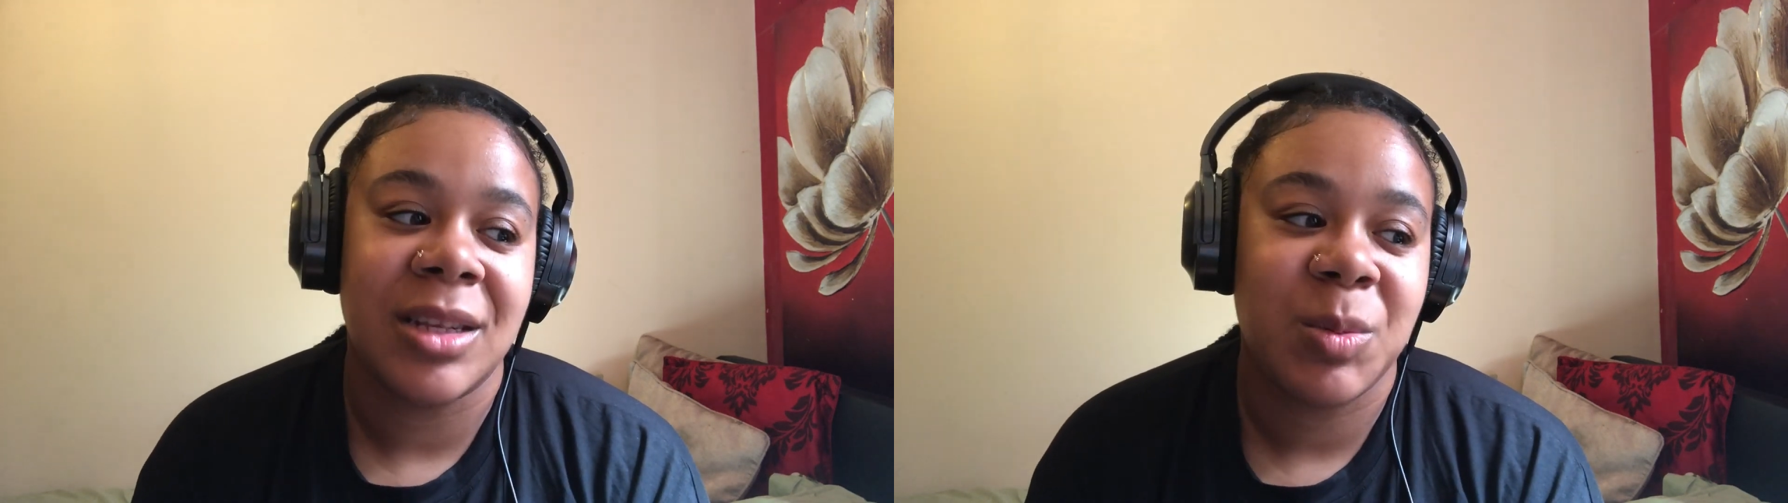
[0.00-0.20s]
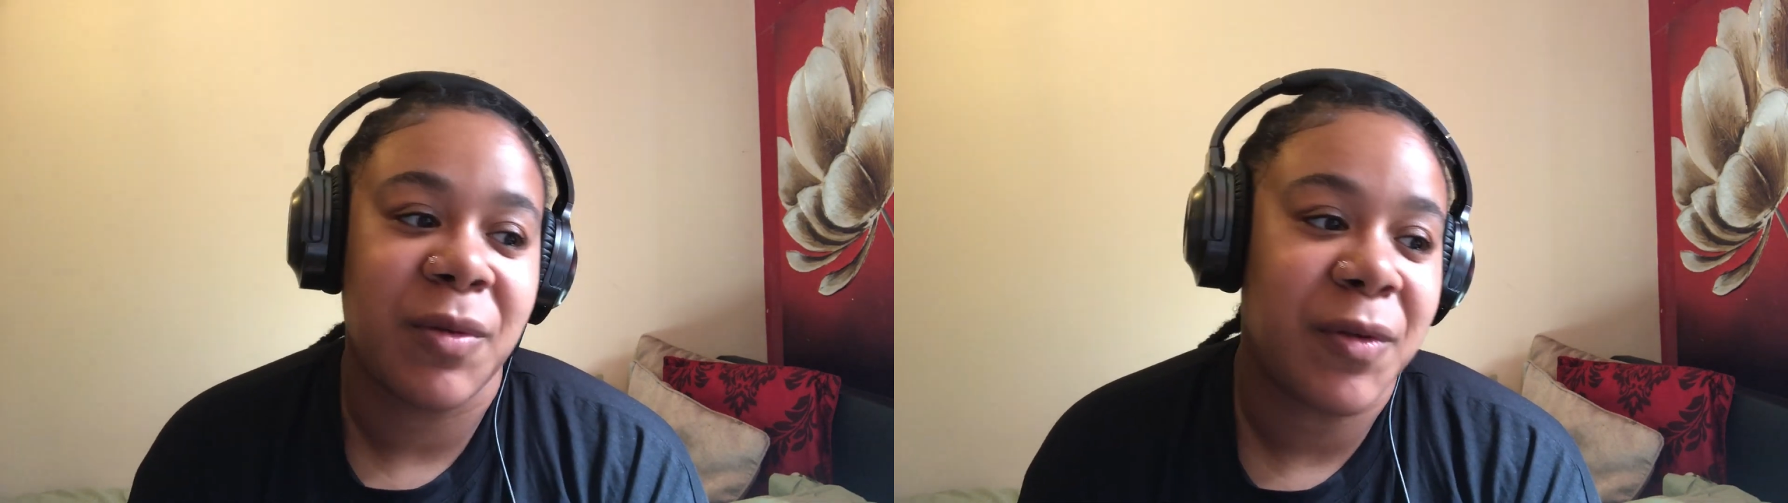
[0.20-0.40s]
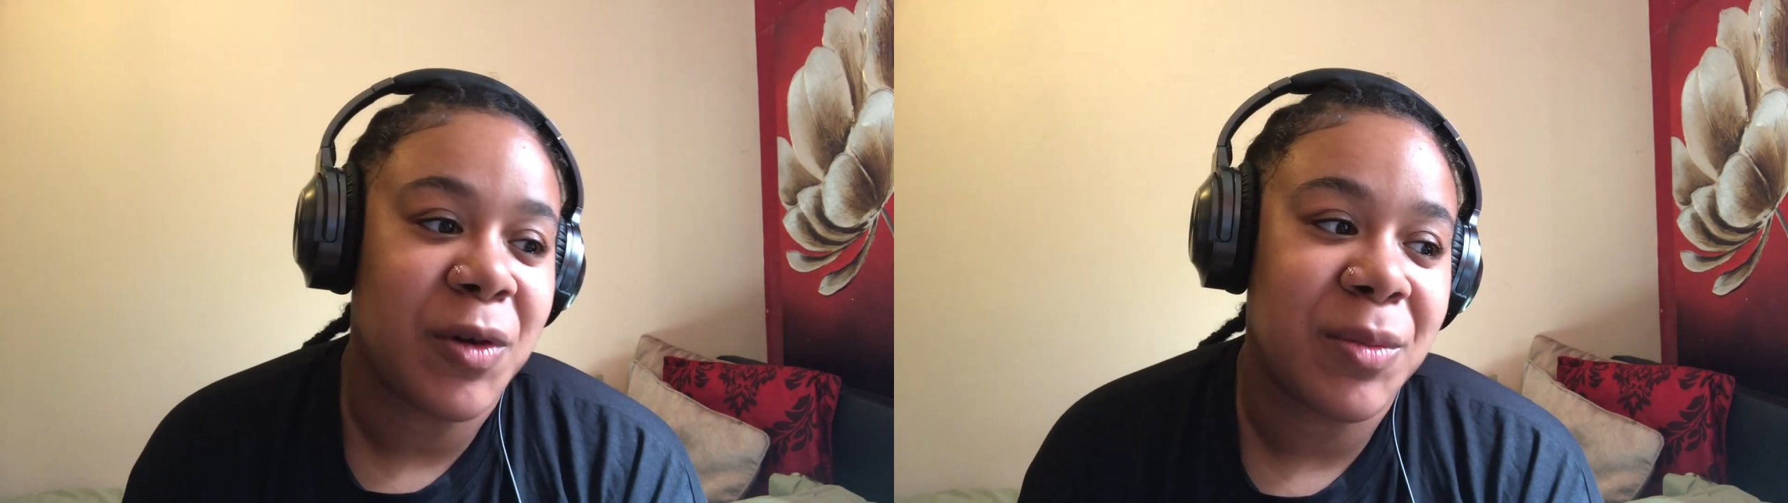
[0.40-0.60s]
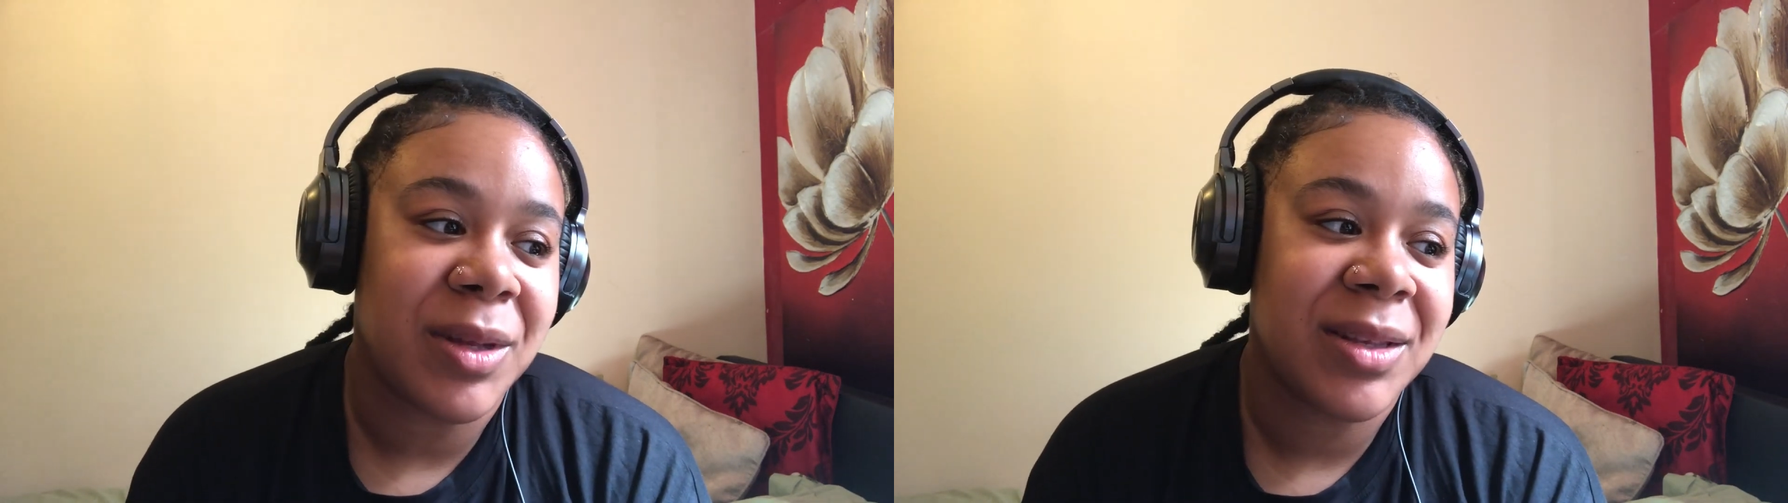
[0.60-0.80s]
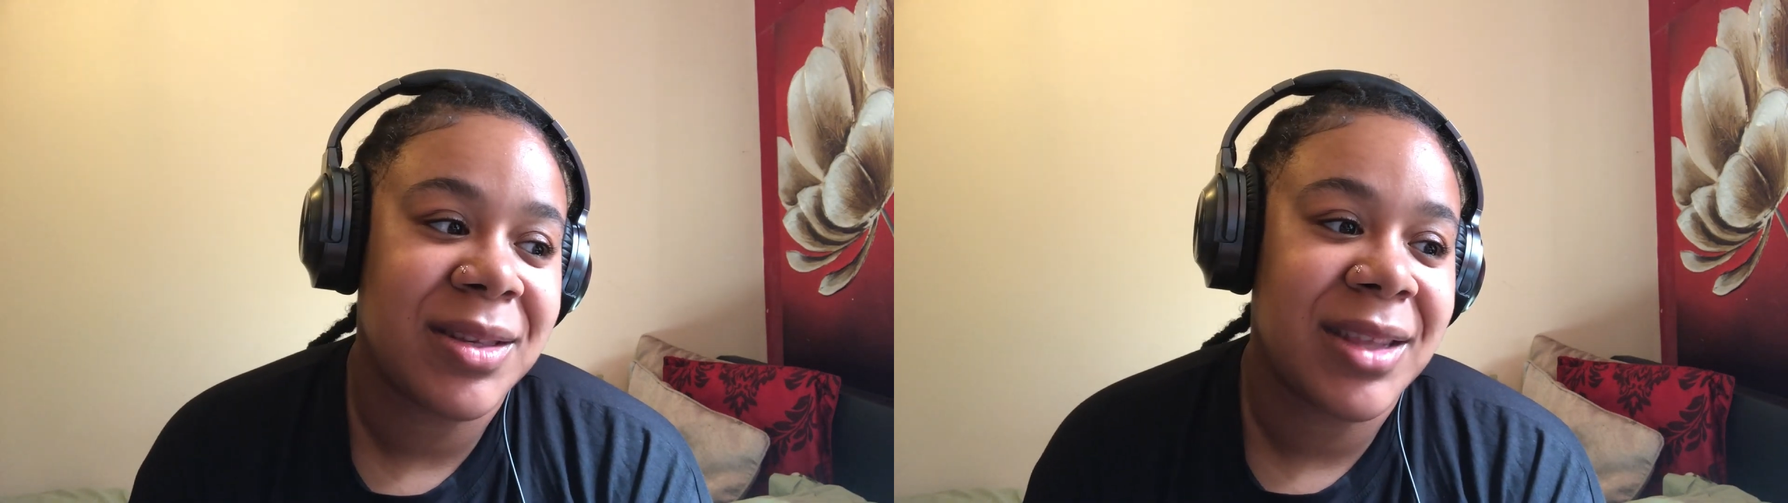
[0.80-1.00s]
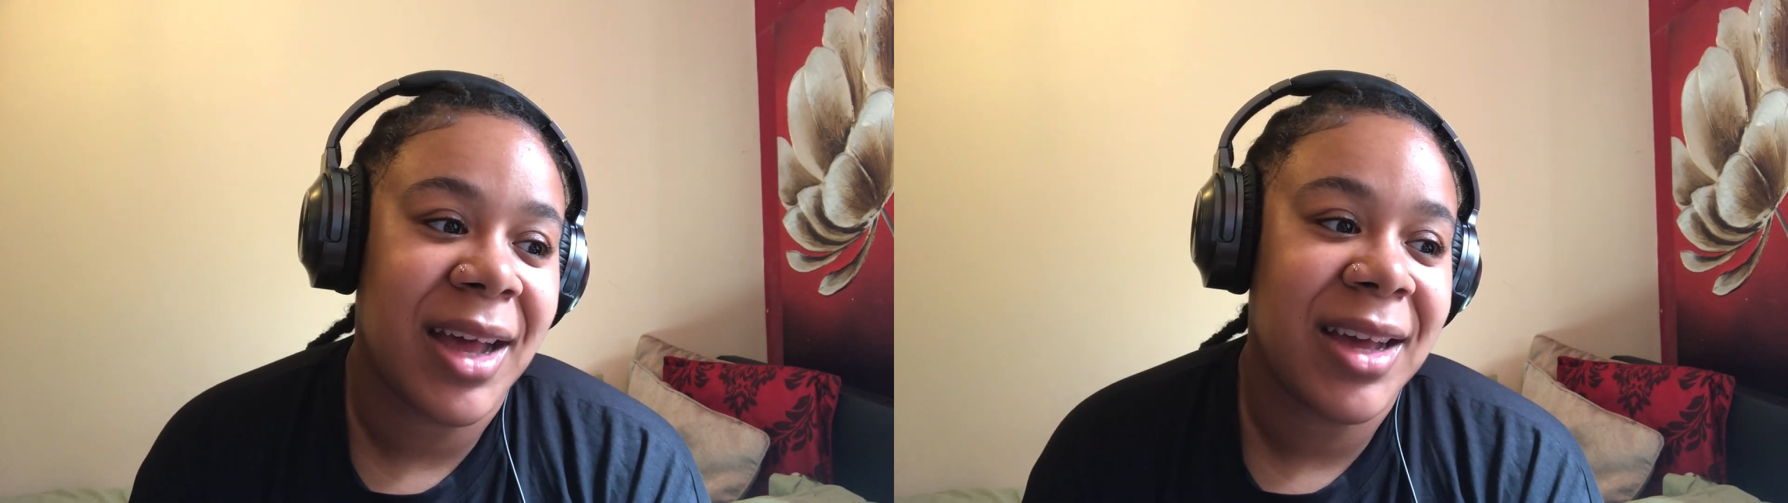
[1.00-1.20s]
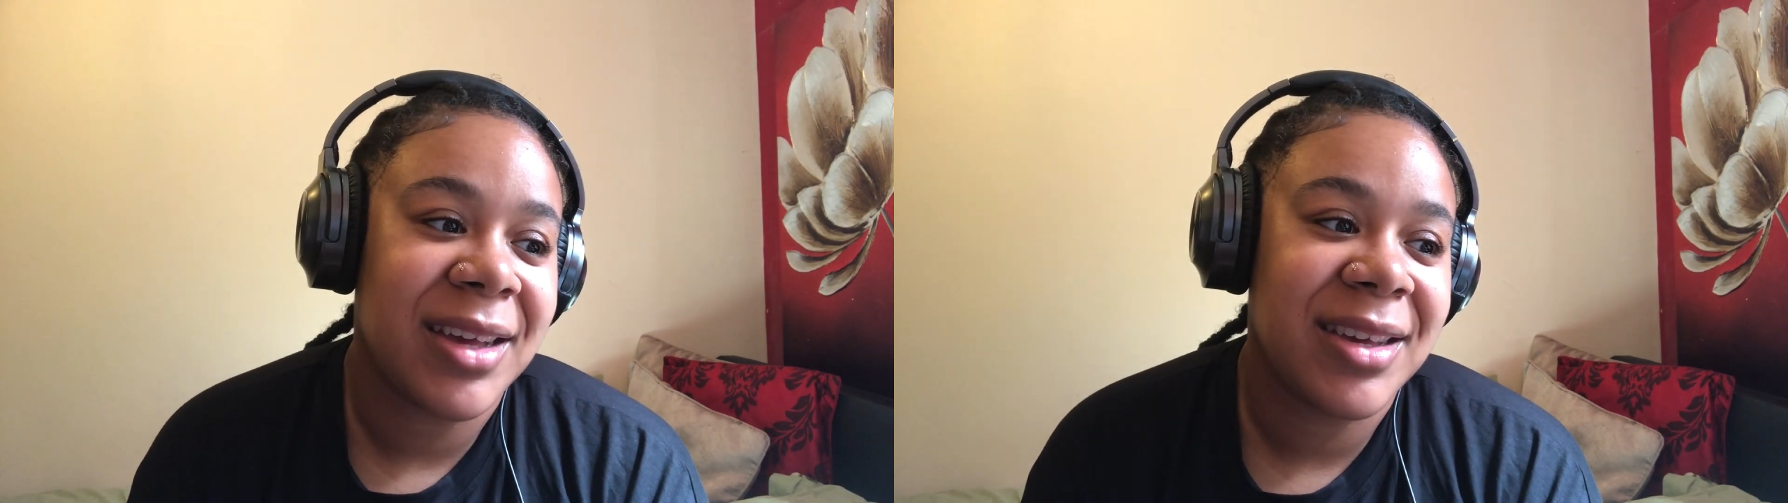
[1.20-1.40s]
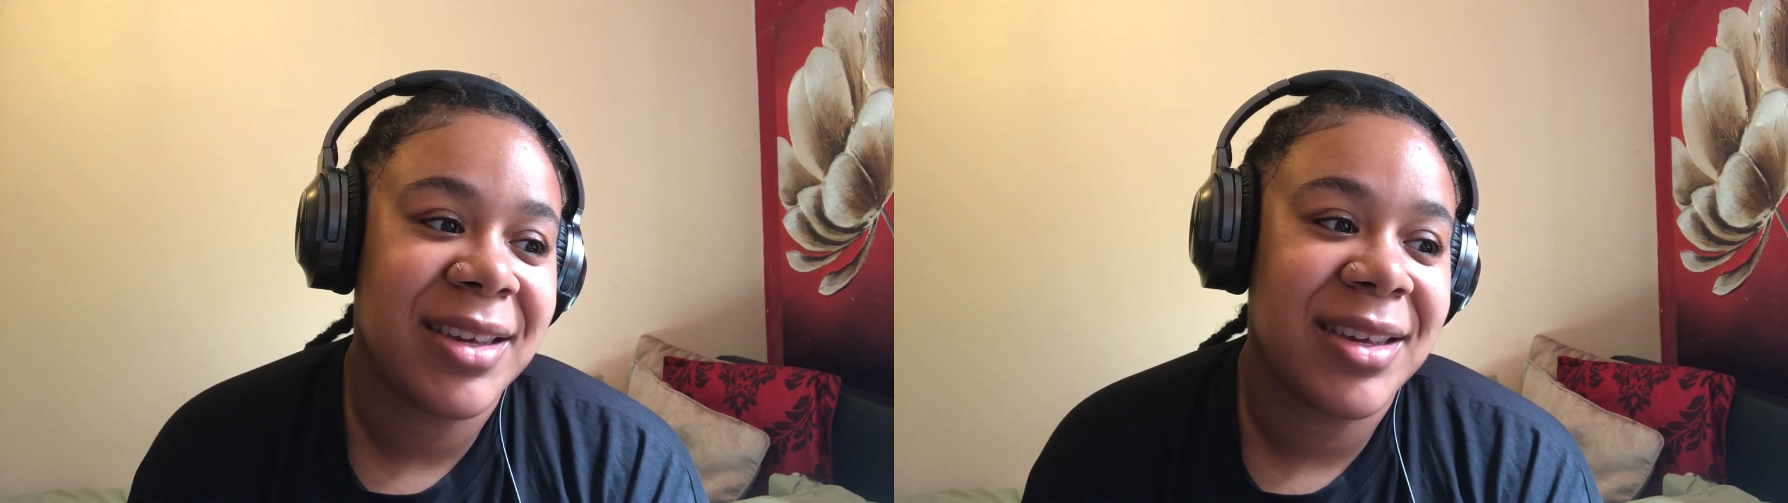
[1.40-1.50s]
this performance that